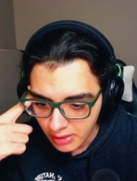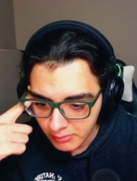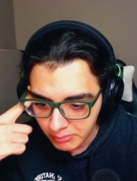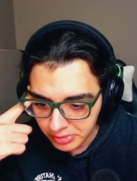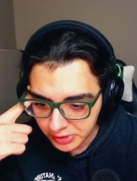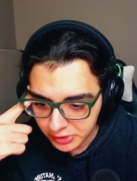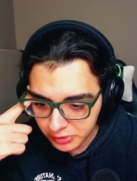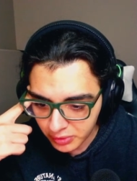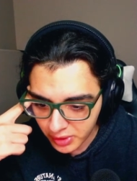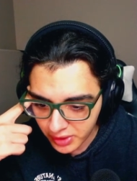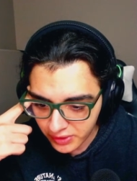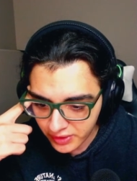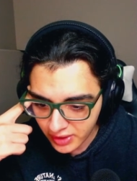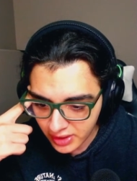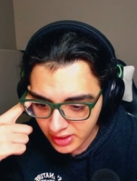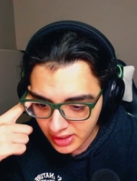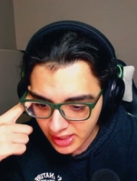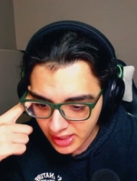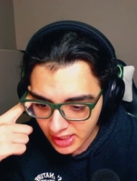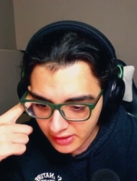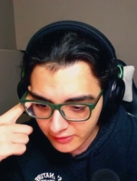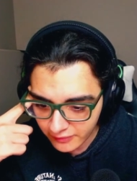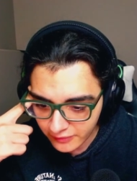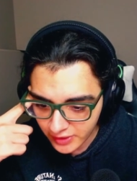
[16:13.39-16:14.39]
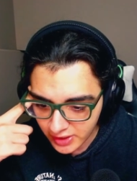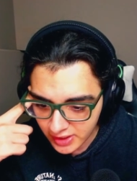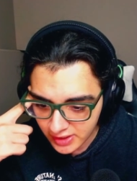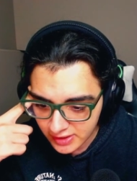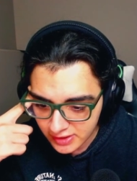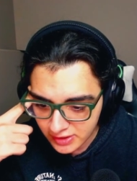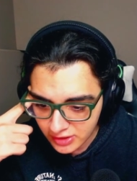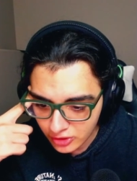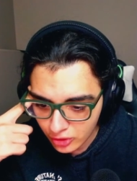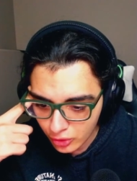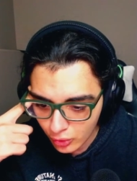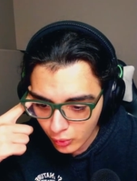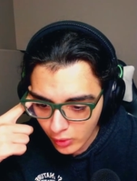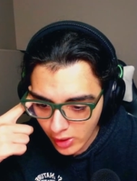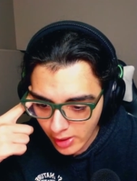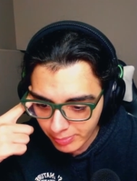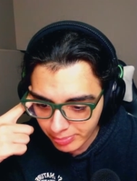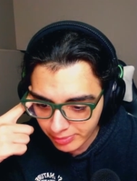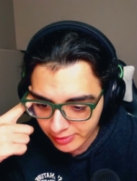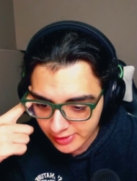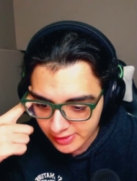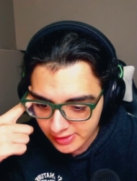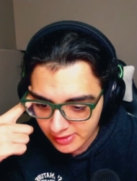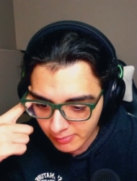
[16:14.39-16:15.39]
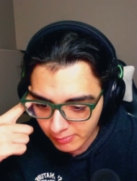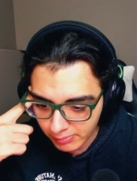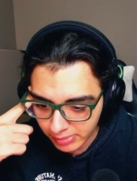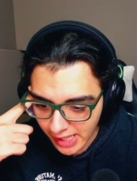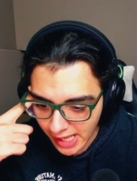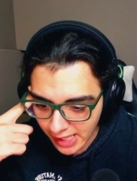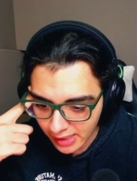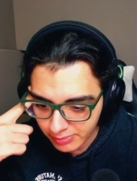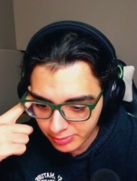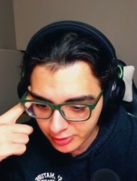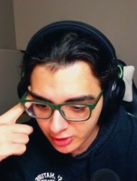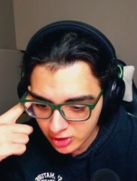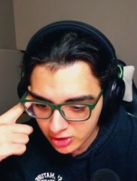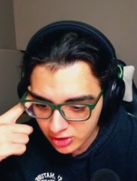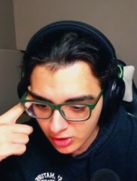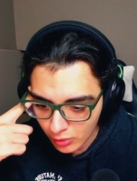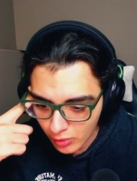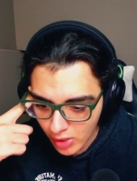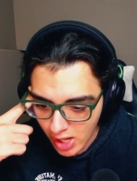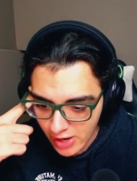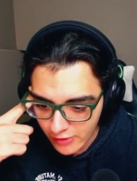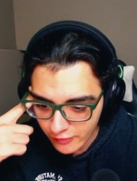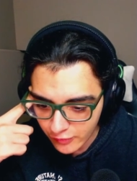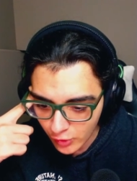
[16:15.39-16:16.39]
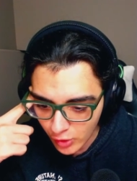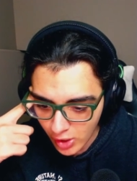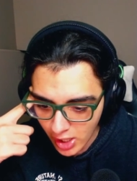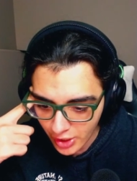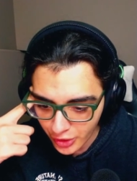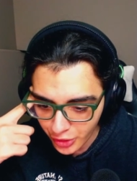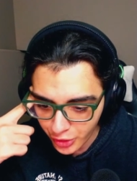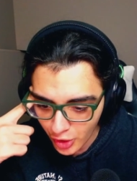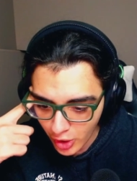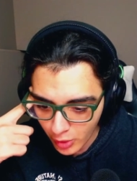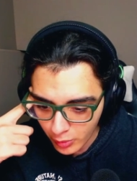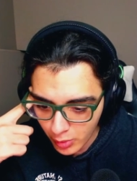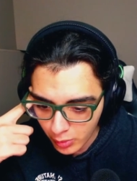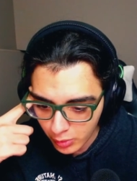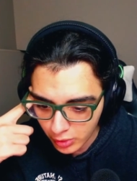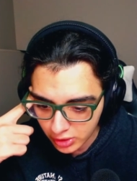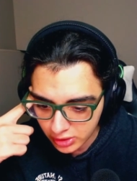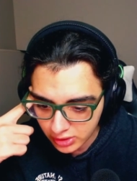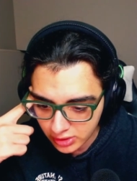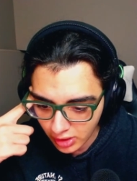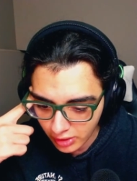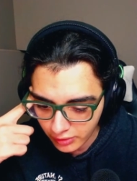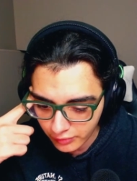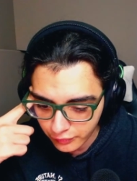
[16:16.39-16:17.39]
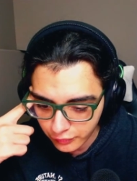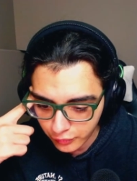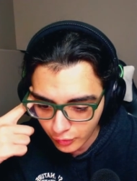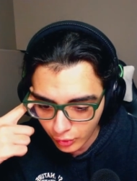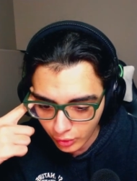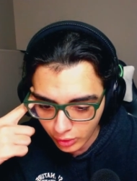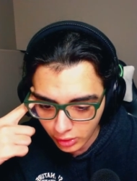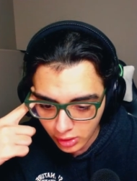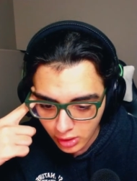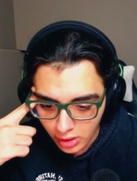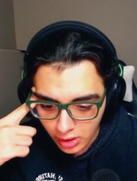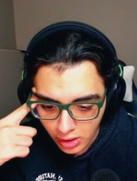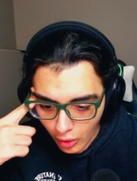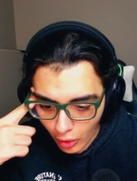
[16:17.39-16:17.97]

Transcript: between the Navy's new weapons and Blackbeard's arrival, I thought we were done for.